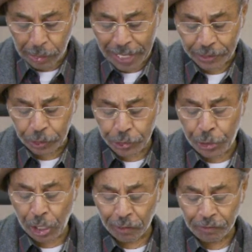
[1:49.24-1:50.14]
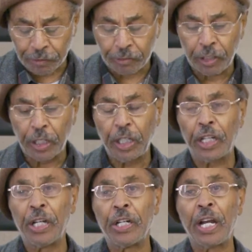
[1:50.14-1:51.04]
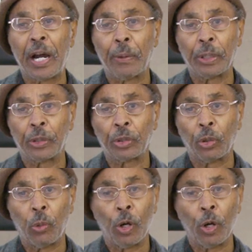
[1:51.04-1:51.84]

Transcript: Let the dove inherit the